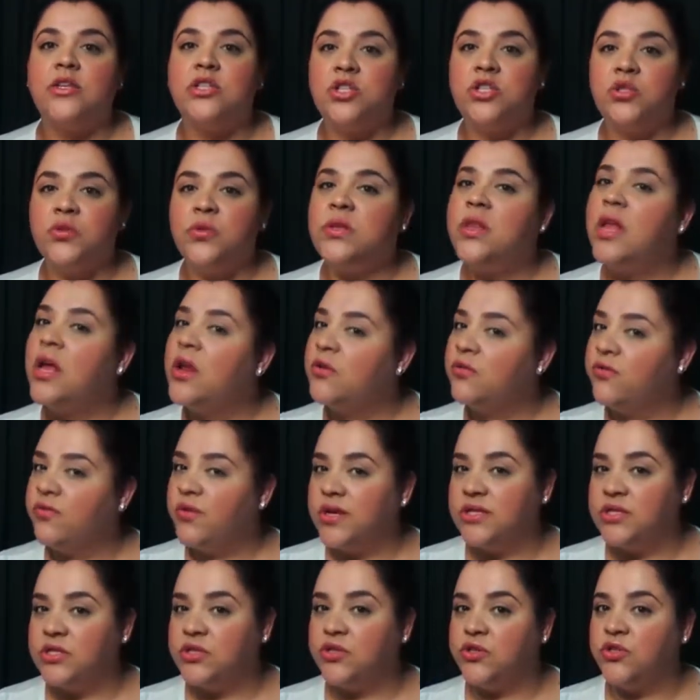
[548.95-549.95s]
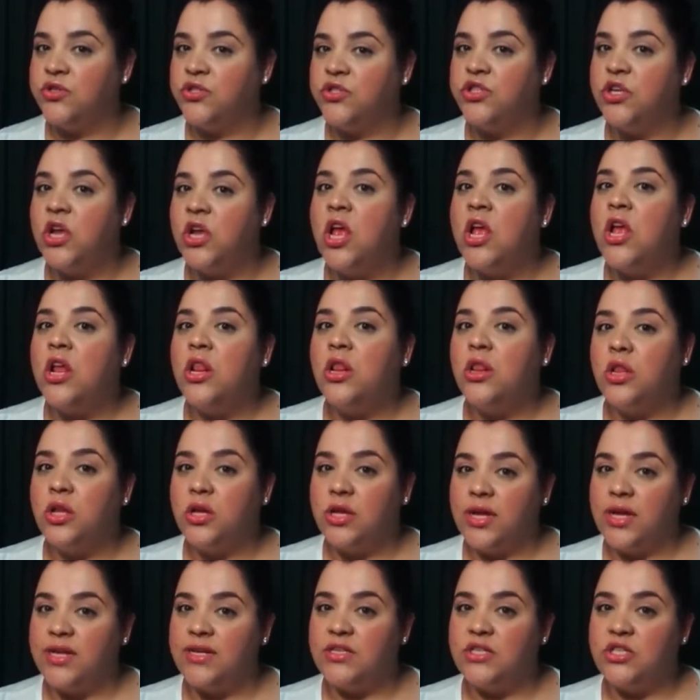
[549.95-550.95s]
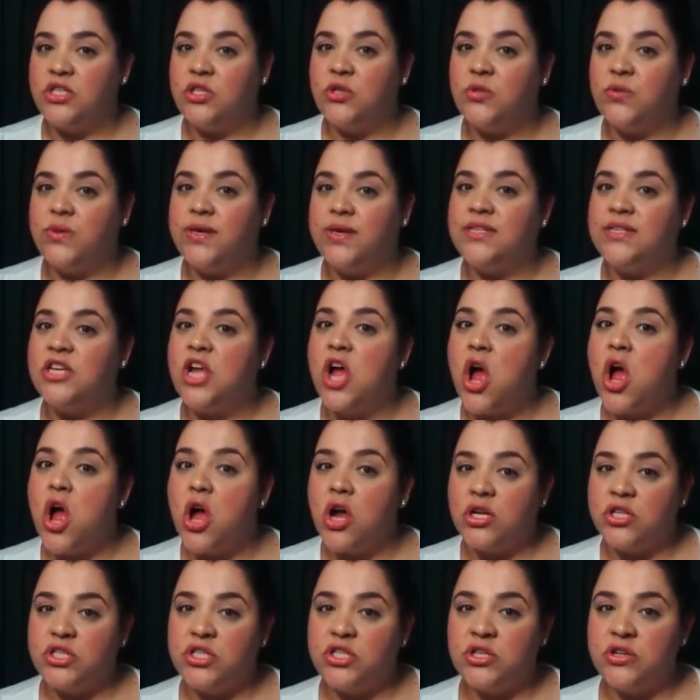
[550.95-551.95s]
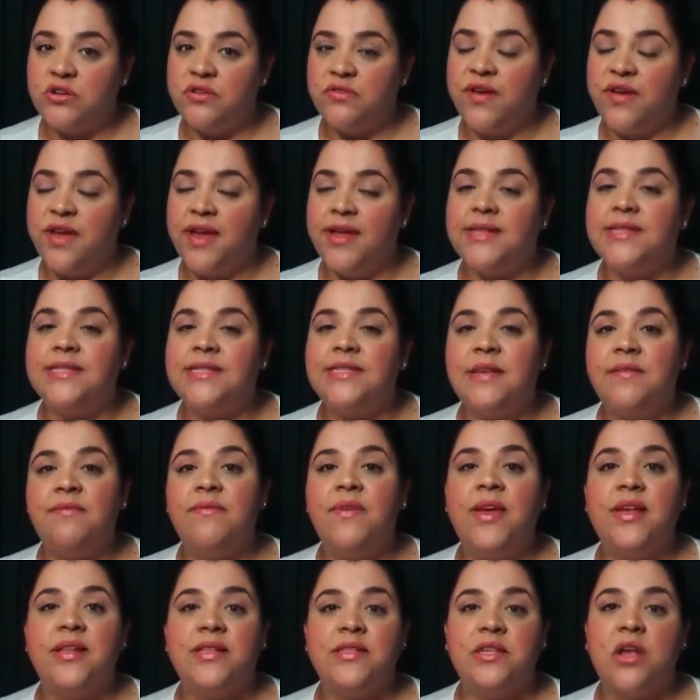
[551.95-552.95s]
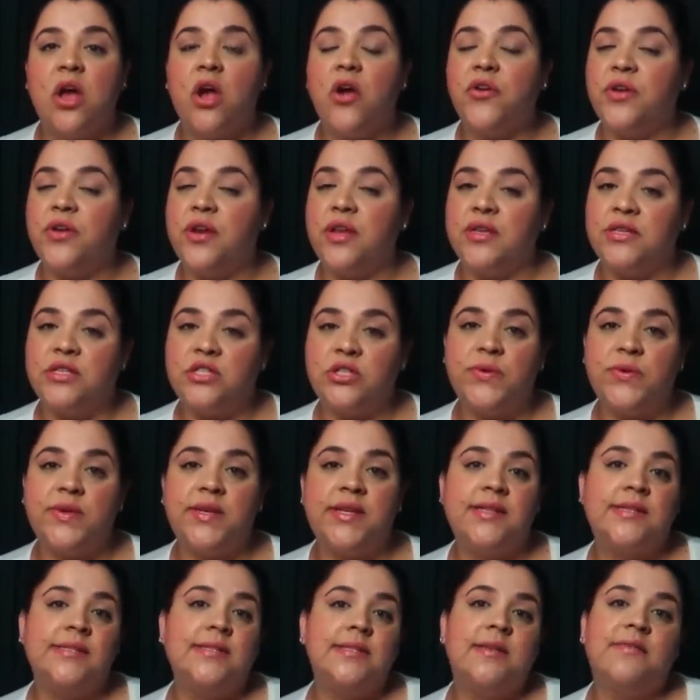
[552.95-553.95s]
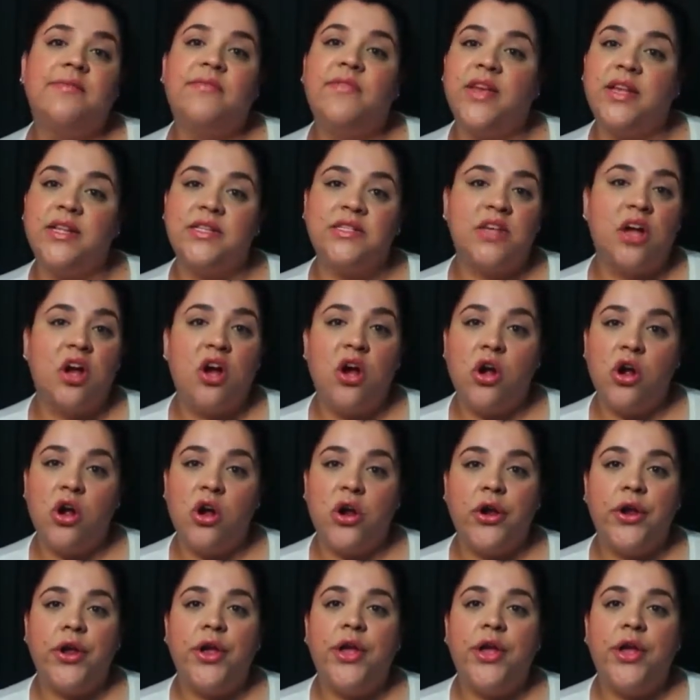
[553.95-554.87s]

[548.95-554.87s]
Do a lot of research, look into it, talk to your vet. Some vets aren't into it and some vets are,